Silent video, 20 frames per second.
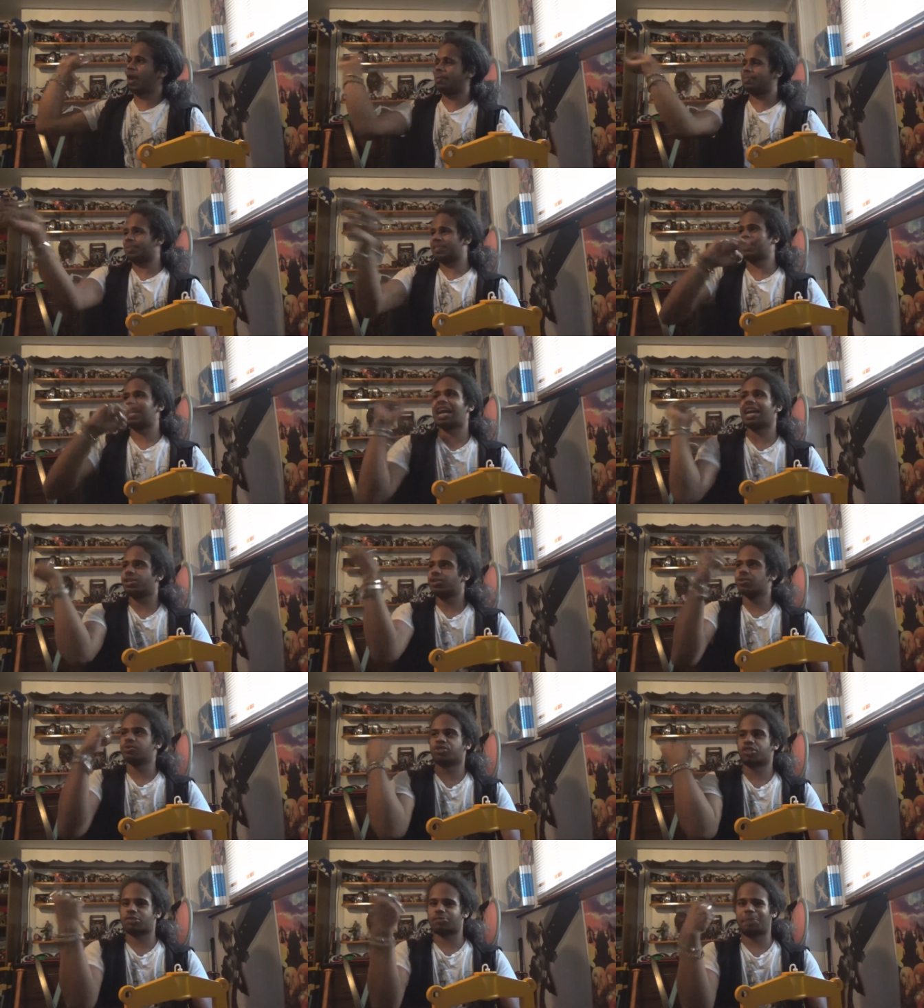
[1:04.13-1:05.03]
right beside
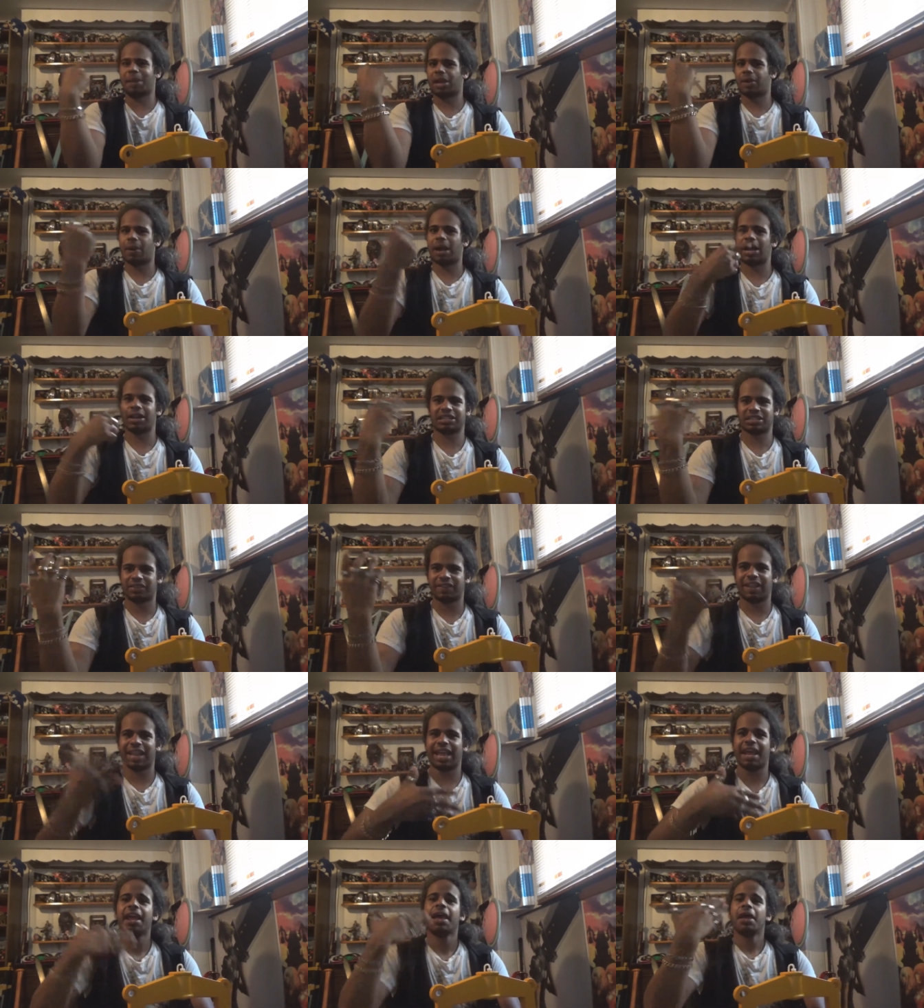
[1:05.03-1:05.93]
you and spin around and stuff
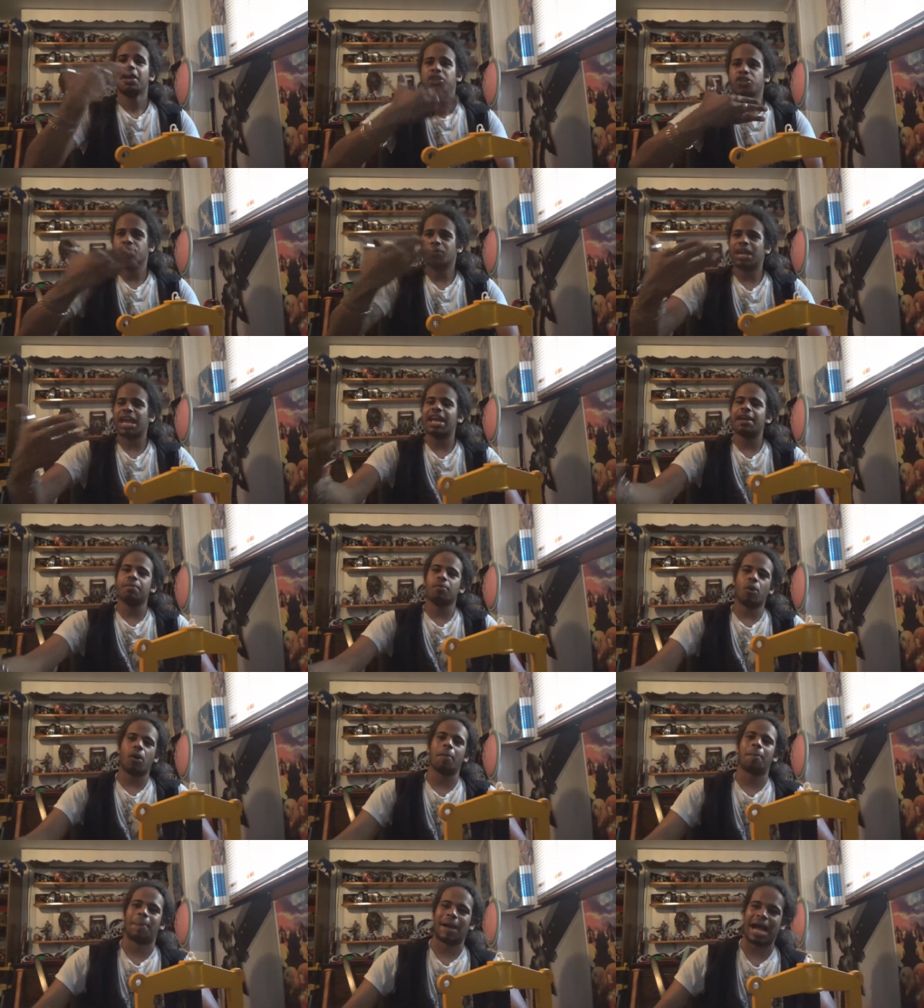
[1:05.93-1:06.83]
like that. You gain
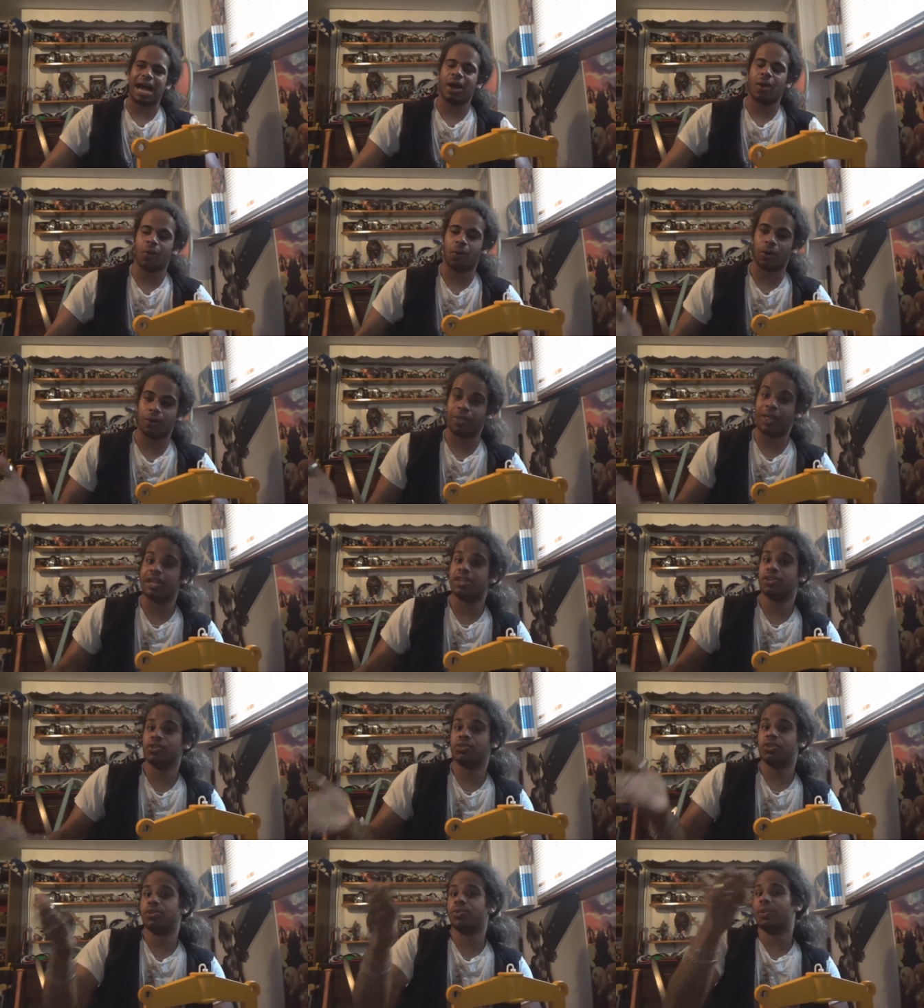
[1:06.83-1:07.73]
more power
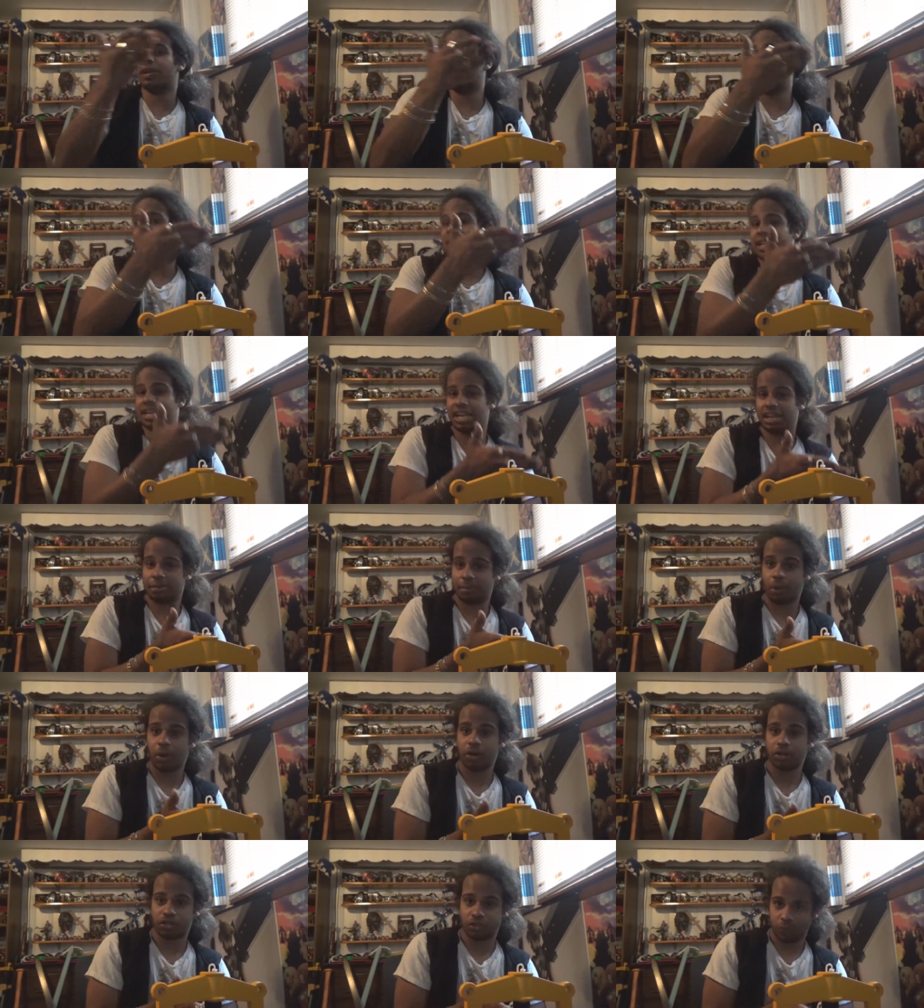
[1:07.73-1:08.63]
than you do in Kingdom
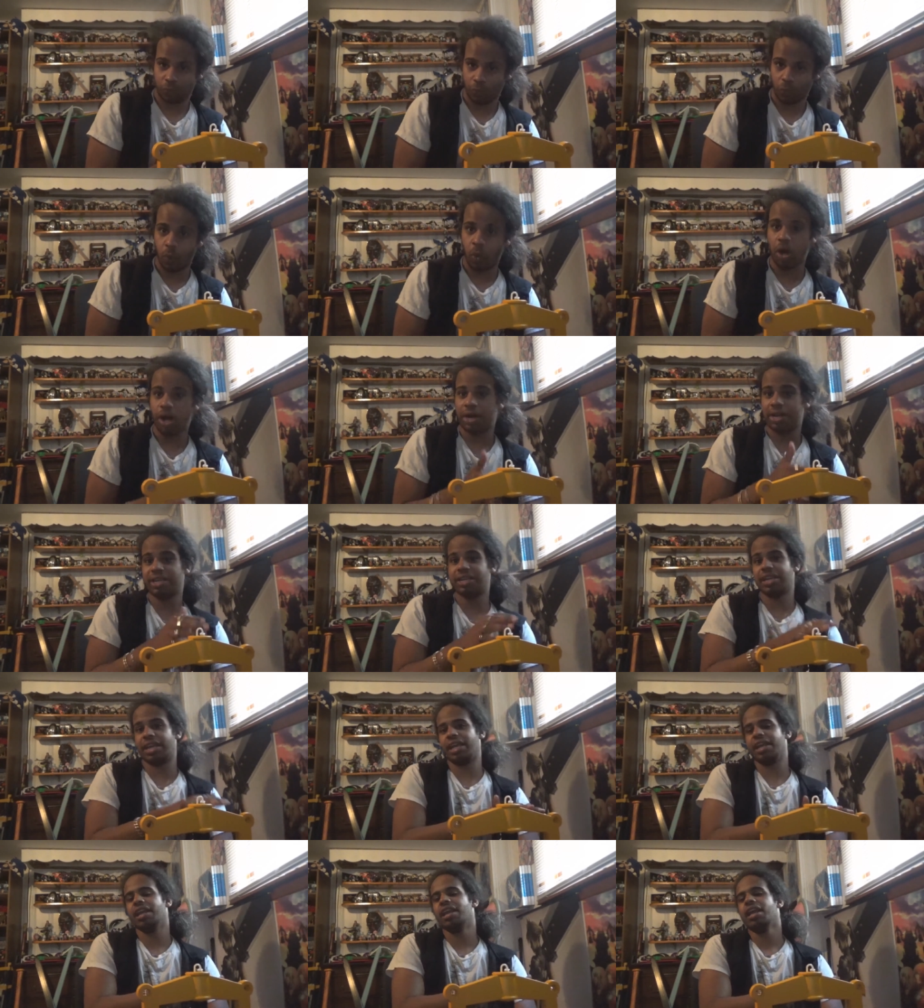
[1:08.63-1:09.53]
Hearts 1
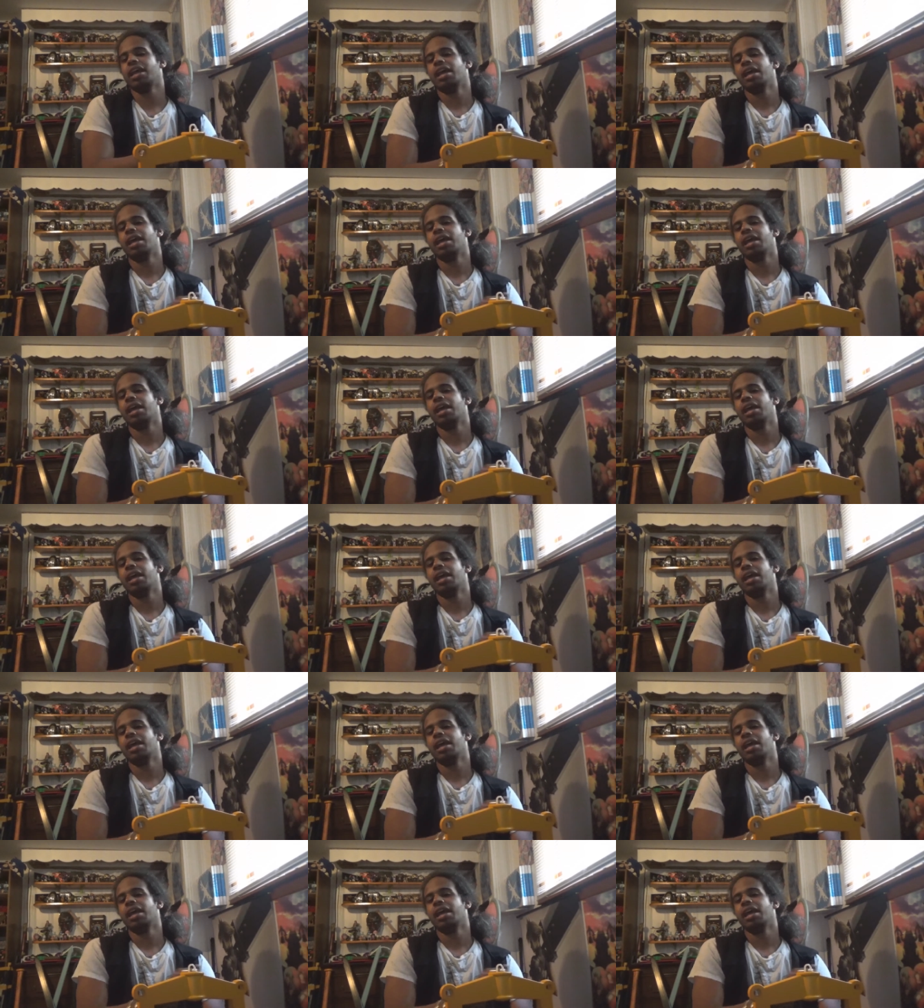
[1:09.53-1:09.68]
did.